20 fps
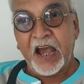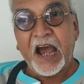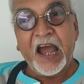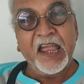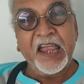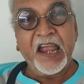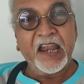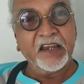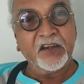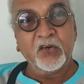
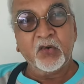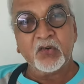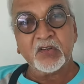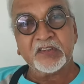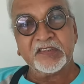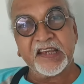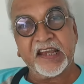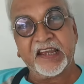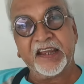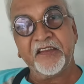I had no
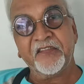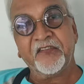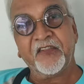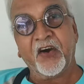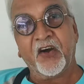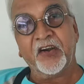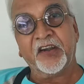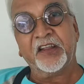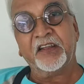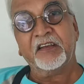second
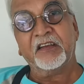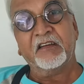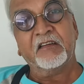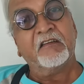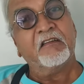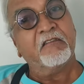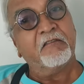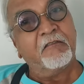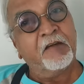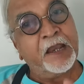thought
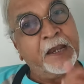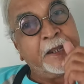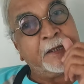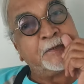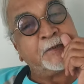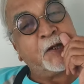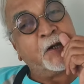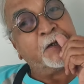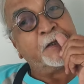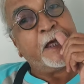when I
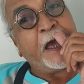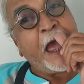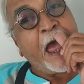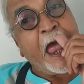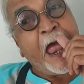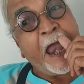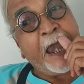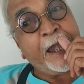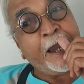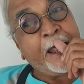saw the
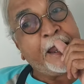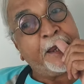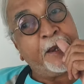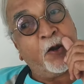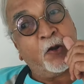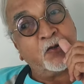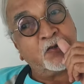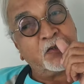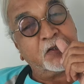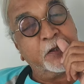ad and
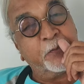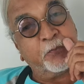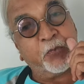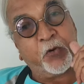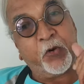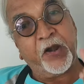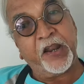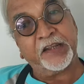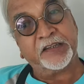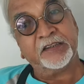also the
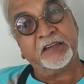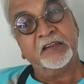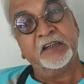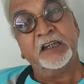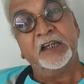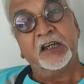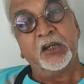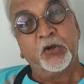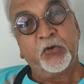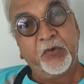product
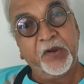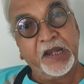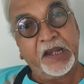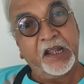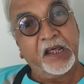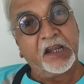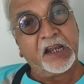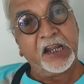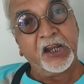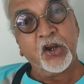
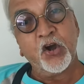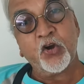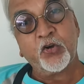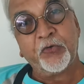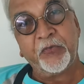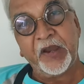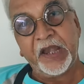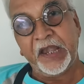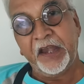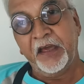Kwid,
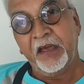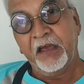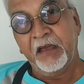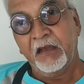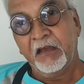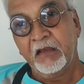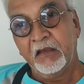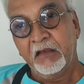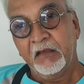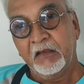Renault Kwid.
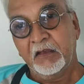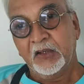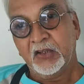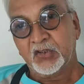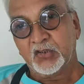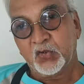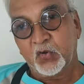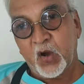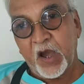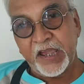
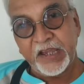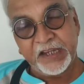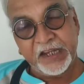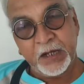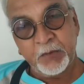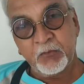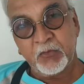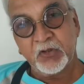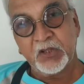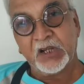So I
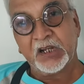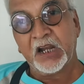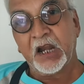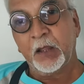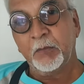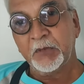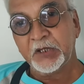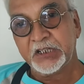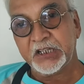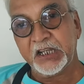came to the
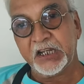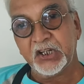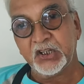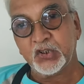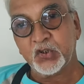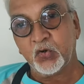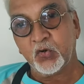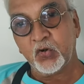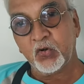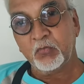Kalamassery
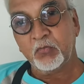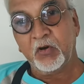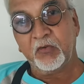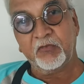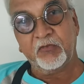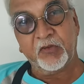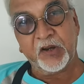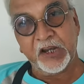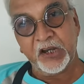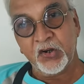showroom
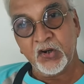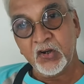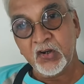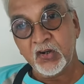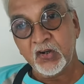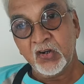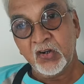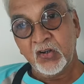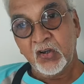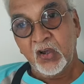of Renault.